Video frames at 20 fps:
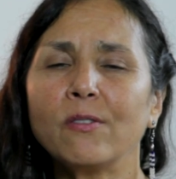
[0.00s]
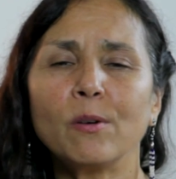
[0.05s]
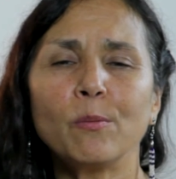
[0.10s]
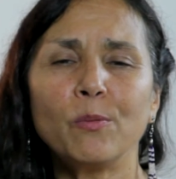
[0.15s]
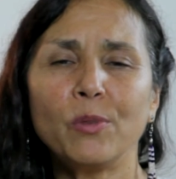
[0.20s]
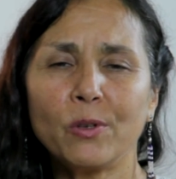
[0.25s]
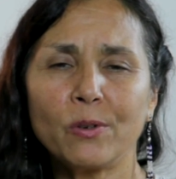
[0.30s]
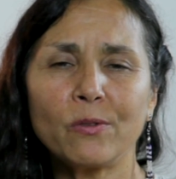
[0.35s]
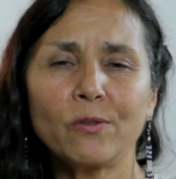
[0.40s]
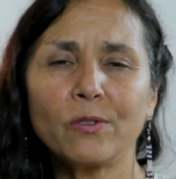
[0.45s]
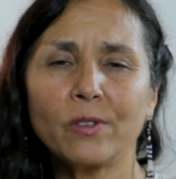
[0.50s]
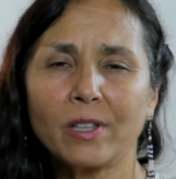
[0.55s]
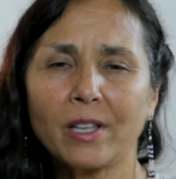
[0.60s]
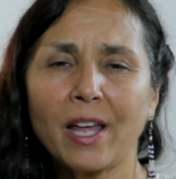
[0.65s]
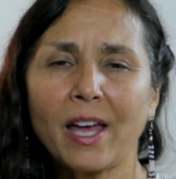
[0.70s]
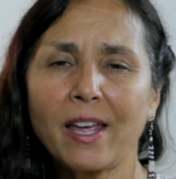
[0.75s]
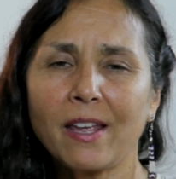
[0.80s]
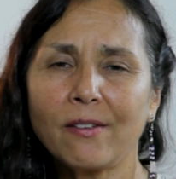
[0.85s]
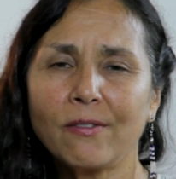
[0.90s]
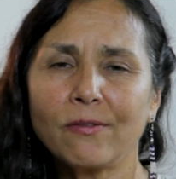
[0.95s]
a beautiful
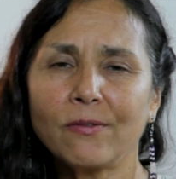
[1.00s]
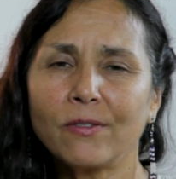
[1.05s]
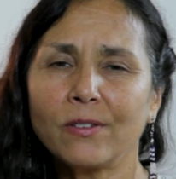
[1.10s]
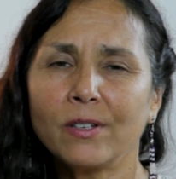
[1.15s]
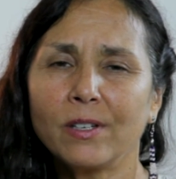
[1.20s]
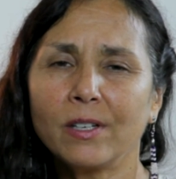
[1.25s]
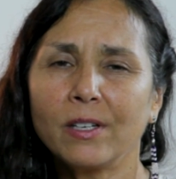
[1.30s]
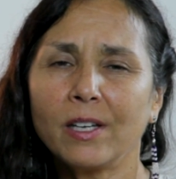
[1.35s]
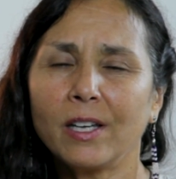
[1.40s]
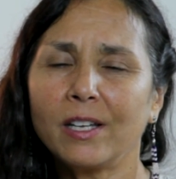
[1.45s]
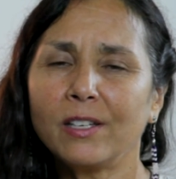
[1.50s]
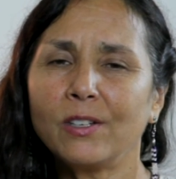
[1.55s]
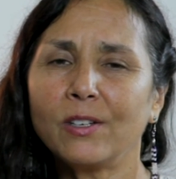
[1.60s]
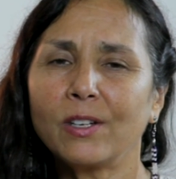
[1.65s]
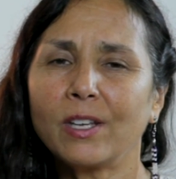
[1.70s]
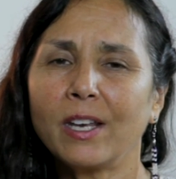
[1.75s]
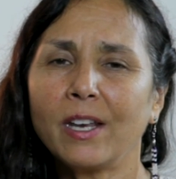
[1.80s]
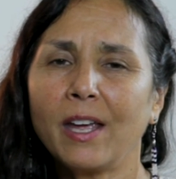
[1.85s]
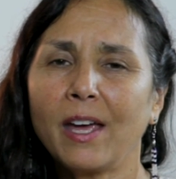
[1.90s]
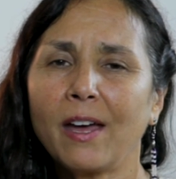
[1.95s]
life, and you
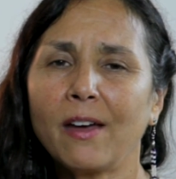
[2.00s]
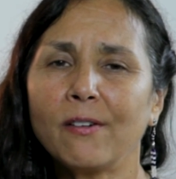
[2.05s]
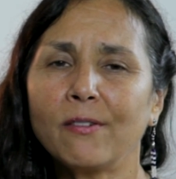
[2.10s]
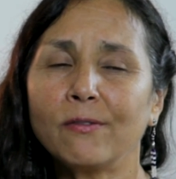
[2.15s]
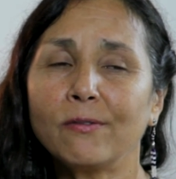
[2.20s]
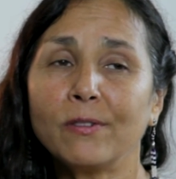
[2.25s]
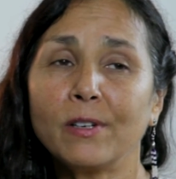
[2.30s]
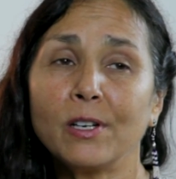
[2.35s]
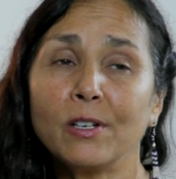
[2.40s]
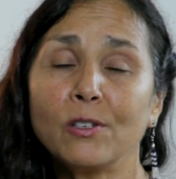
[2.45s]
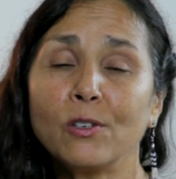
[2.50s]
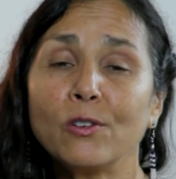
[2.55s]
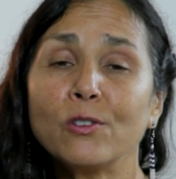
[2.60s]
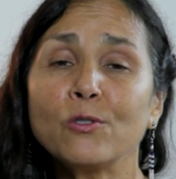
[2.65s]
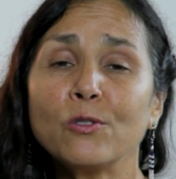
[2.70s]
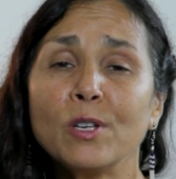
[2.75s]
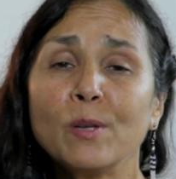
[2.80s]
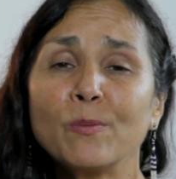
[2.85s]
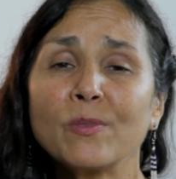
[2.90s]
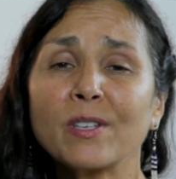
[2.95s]
can have your
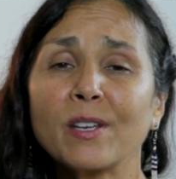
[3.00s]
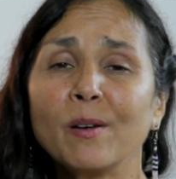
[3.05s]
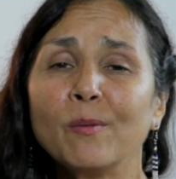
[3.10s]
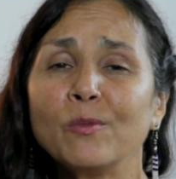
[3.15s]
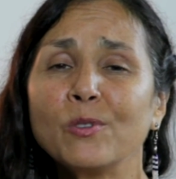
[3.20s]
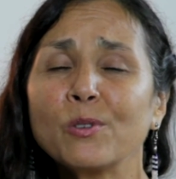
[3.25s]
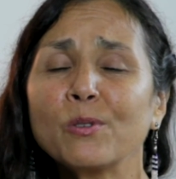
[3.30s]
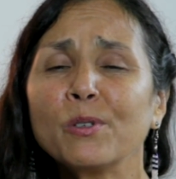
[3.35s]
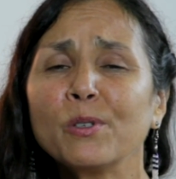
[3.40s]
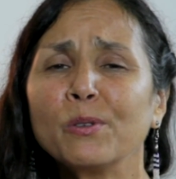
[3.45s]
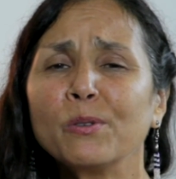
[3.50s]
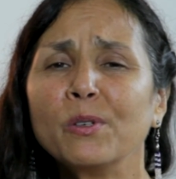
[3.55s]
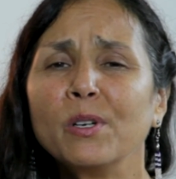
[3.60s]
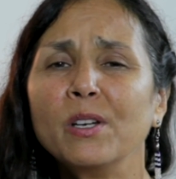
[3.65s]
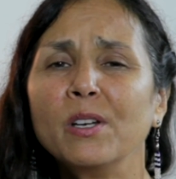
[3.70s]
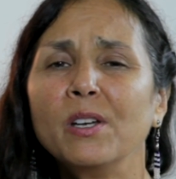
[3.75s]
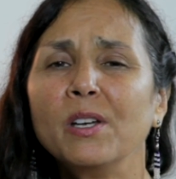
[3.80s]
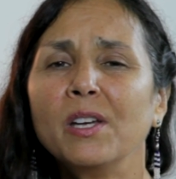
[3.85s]
dreams come true.